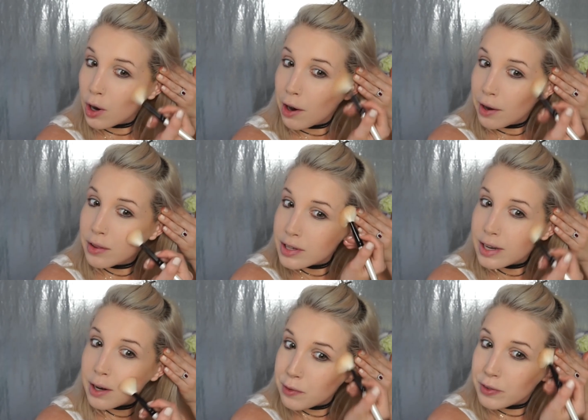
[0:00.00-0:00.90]
Alright, this
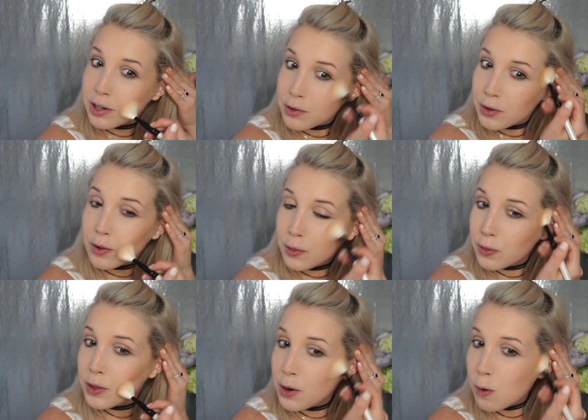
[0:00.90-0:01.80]
side over here is getting a
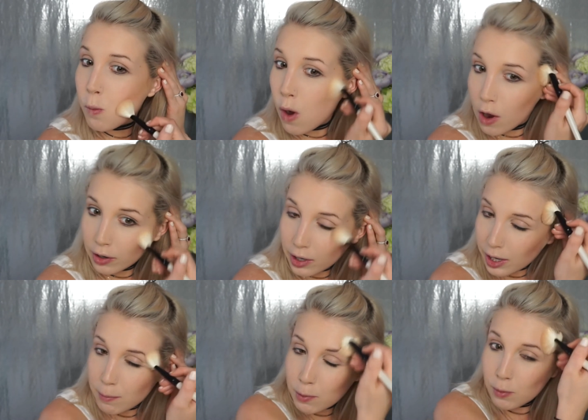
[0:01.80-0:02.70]
little
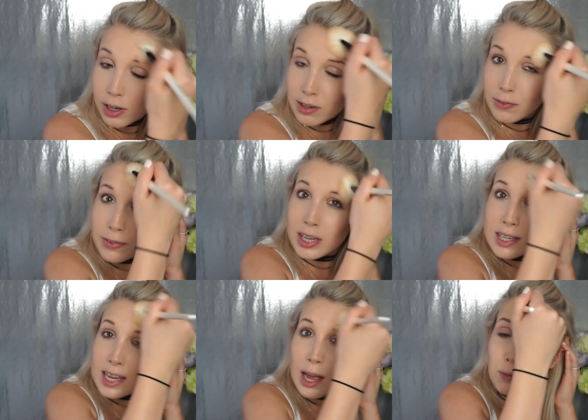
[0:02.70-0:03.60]
wonky, but we're going to
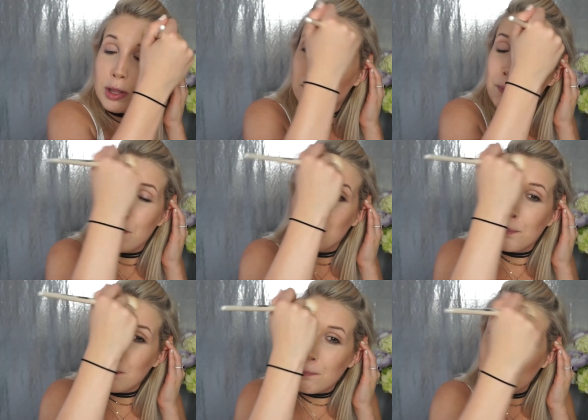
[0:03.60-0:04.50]
fix that with
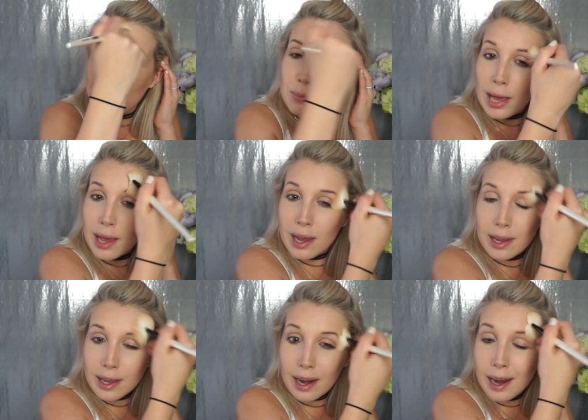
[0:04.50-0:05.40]

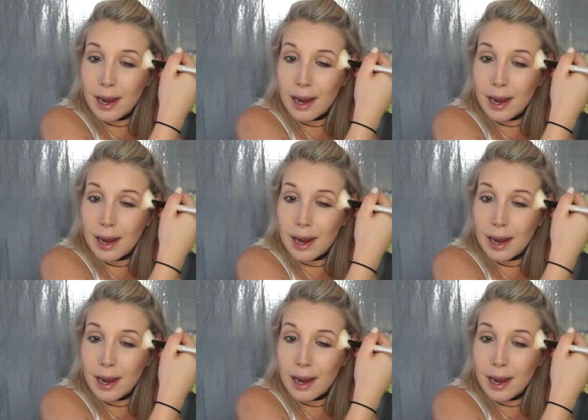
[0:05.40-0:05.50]
baking.